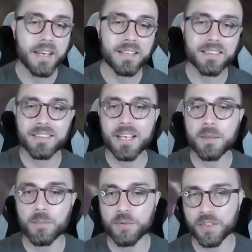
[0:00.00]
and
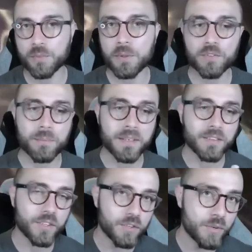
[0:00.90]
instead move Explosive
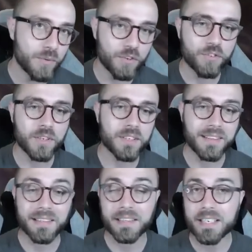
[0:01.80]
Mist to the shield
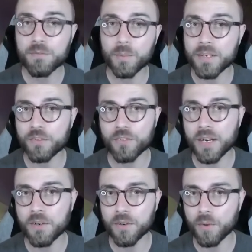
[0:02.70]
and then leave Wind
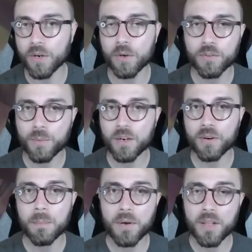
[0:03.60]
Striker or Ghost
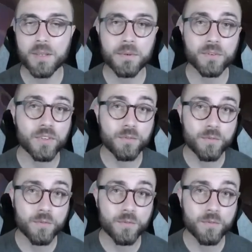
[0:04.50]
Walker up on the boots